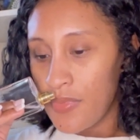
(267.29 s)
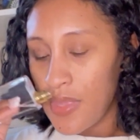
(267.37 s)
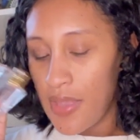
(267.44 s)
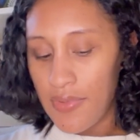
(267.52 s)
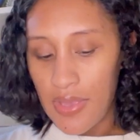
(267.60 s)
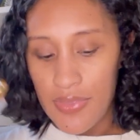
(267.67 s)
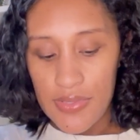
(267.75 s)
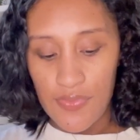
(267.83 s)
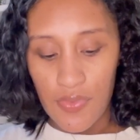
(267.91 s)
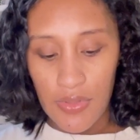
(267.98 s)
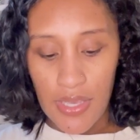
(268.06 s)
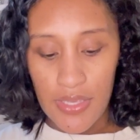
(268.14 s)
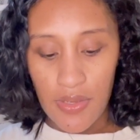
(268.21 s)
I've had this for
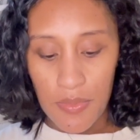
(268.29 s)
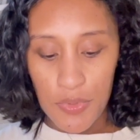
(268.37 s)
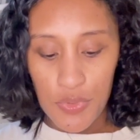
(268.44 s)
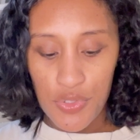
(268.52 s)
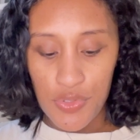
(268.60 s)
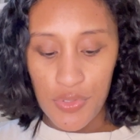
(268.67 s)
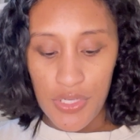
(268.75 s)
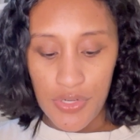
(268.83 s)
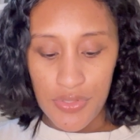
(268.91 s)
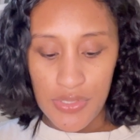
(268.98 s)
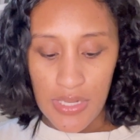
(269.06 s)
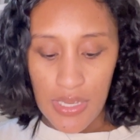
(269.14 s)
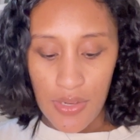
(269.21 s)
like almost 2
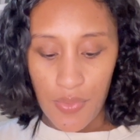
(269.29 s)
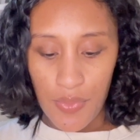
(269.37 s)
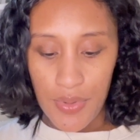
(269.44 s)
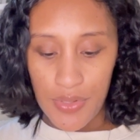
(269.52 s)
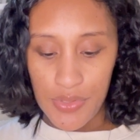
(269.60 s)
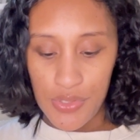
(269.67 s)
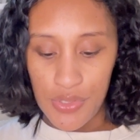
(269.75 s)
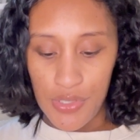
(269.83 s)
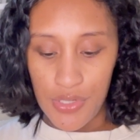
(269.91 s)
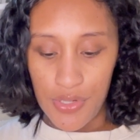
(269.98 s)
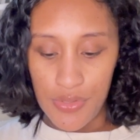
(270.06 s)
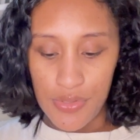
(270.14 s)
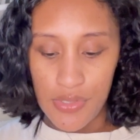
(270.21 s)
years now, going on 2
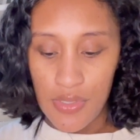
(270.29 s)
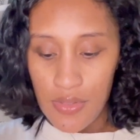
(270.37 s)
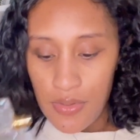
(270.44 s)
years,